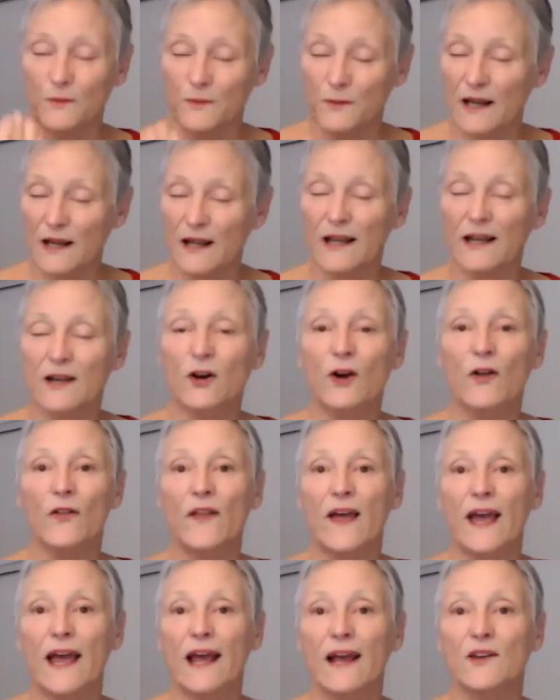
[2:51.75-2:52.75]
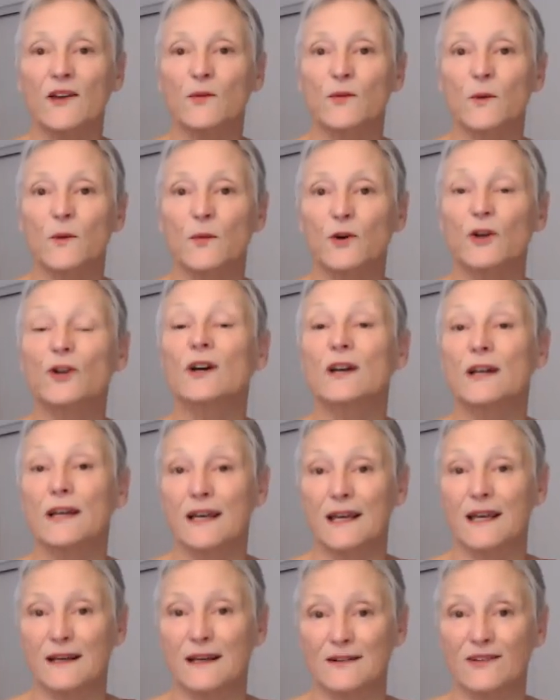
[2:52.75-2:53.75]
Like on the hands, we work
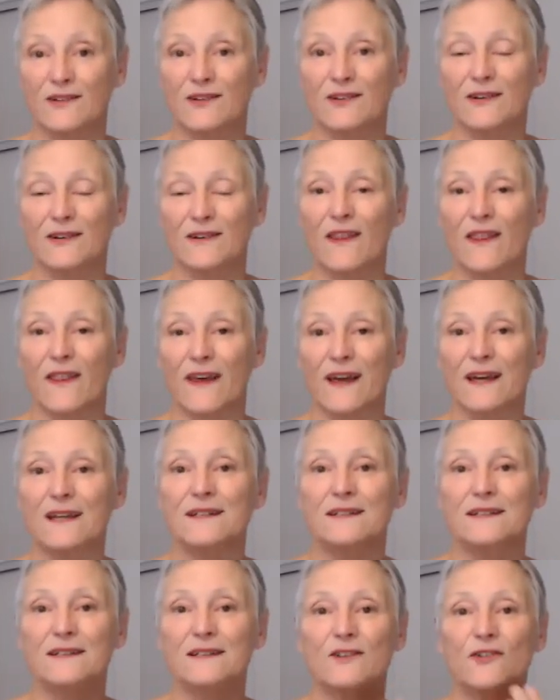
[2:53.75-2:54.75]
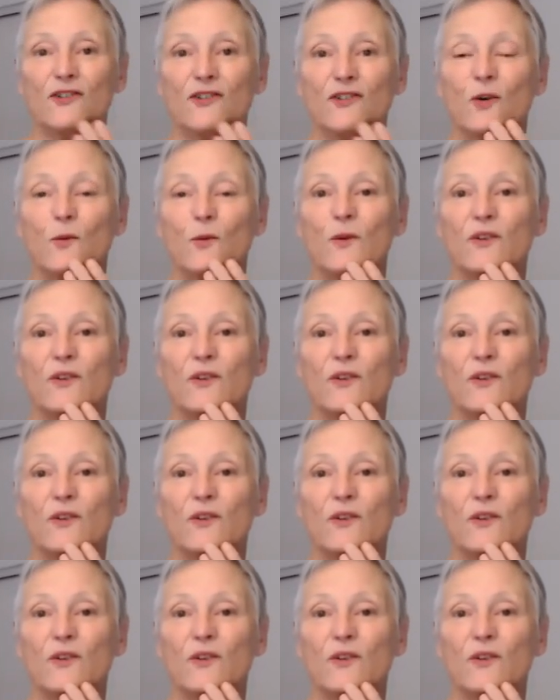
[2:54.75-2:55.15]
against that. So we